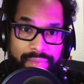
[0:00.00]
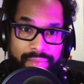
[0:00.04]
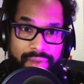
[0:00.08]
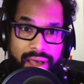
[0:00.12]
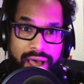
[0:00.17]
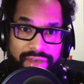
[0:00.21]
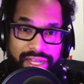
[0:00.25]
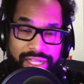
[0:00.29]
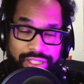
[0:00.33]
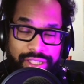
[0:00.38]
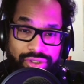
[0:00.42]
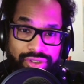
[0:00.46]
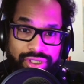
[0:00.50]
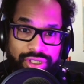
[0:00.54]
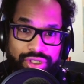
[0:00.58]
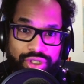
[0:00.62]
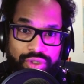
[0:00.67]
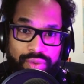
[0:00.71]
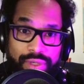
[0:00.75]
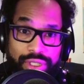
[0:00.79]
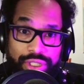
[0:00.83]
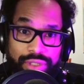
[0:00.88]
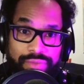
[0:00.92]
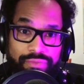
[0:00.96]
financial
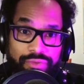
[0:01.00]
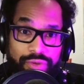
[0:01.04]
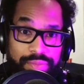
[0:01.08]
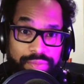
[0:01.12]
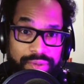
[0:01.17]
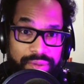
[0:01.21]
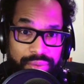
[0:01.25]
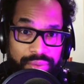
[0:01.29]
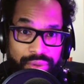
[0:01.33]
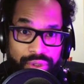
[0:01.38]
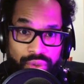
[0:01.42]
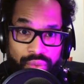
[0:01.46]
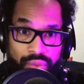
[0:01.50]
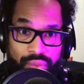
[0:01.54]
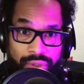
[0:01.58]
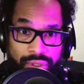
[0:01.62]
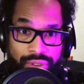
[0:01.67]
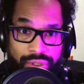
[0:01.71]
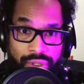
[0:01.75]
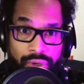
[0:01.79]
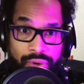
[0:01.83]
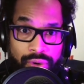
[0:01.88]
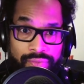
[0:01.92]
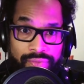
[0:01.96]
situation for people the
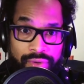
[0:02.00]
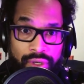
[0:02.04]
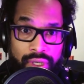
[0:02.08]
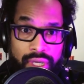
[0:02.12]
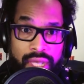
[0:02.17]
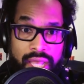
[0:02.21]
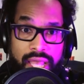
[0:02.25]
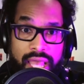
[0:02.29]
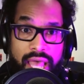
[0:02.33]
world over.